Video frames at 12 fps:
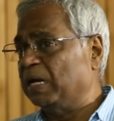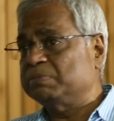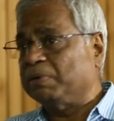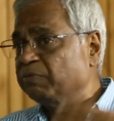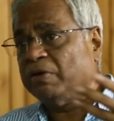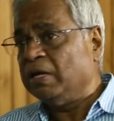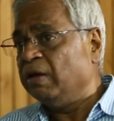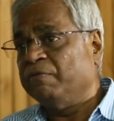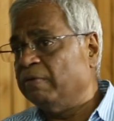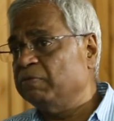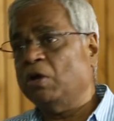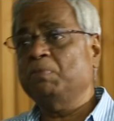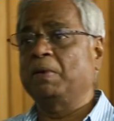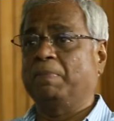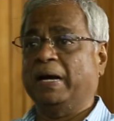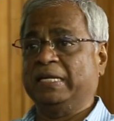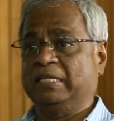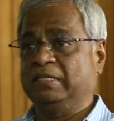mines, but we have not been
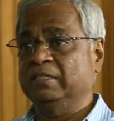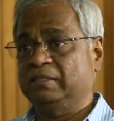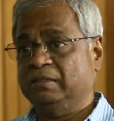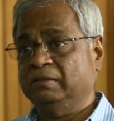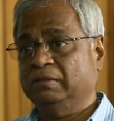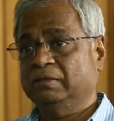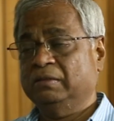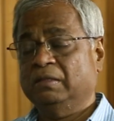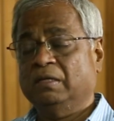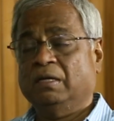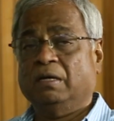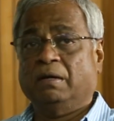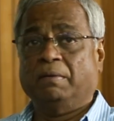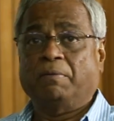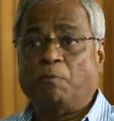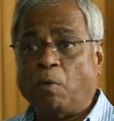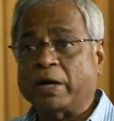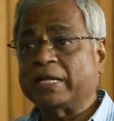mining it.
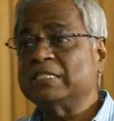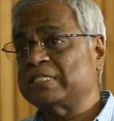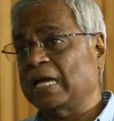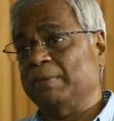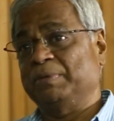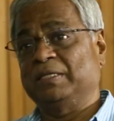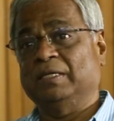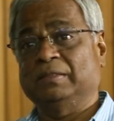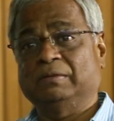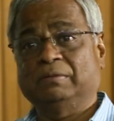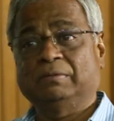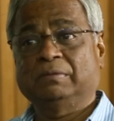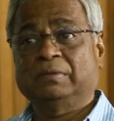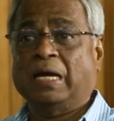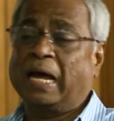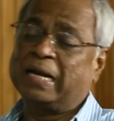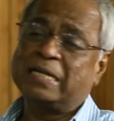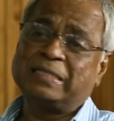What else can be done?
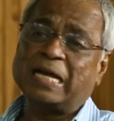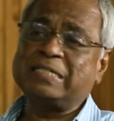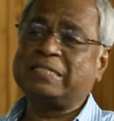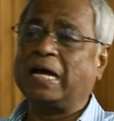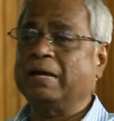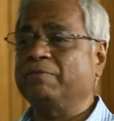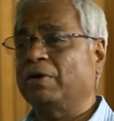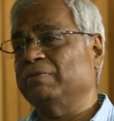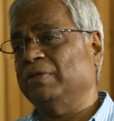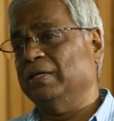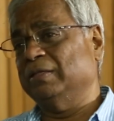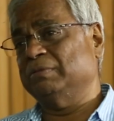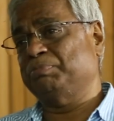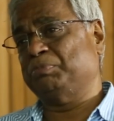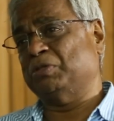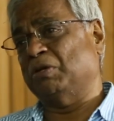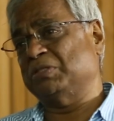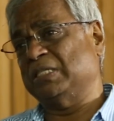And at that time, one of the
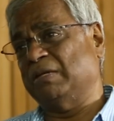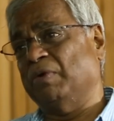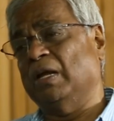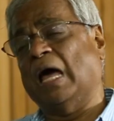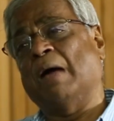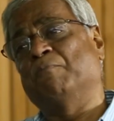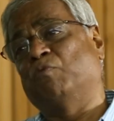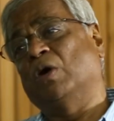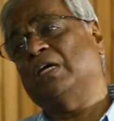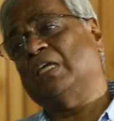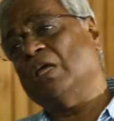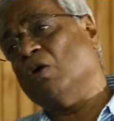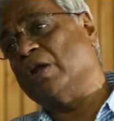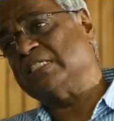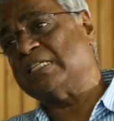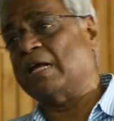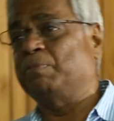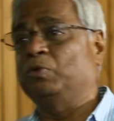sort of said, well, I am working on
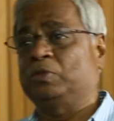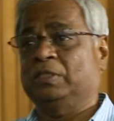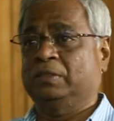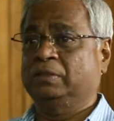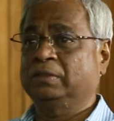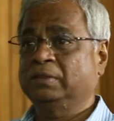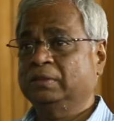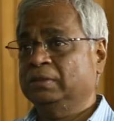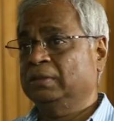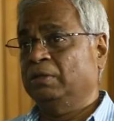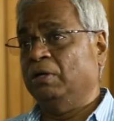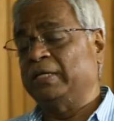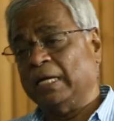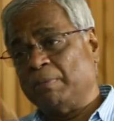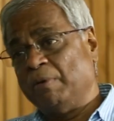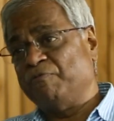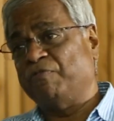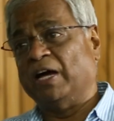SR motor, it will take
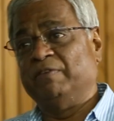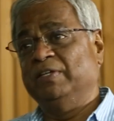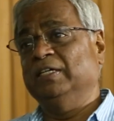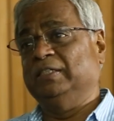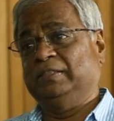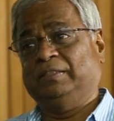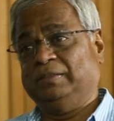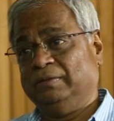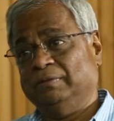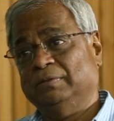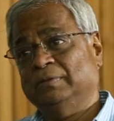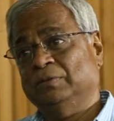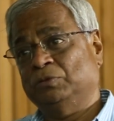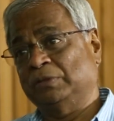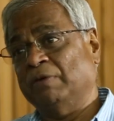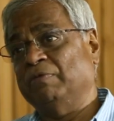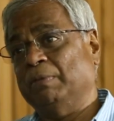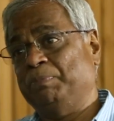me 5 years to
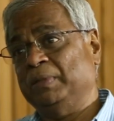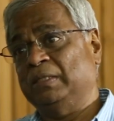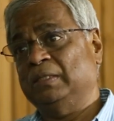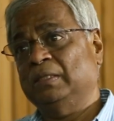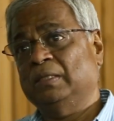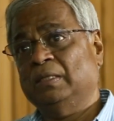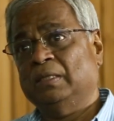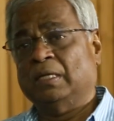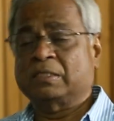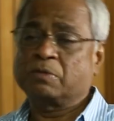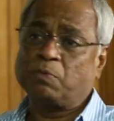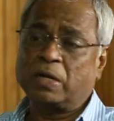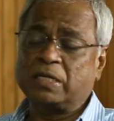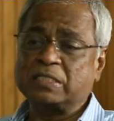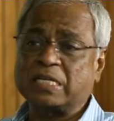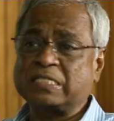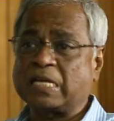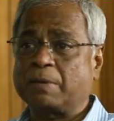develop it. I said, what does
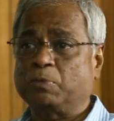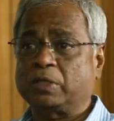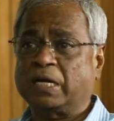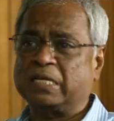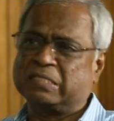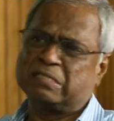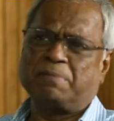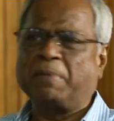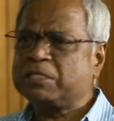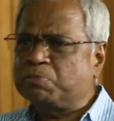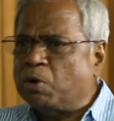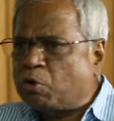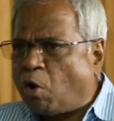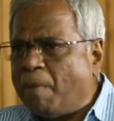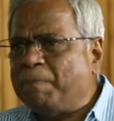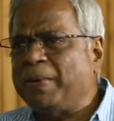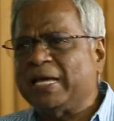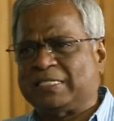SR motor have? It is a much more
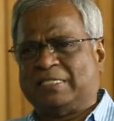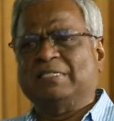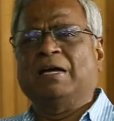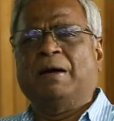complex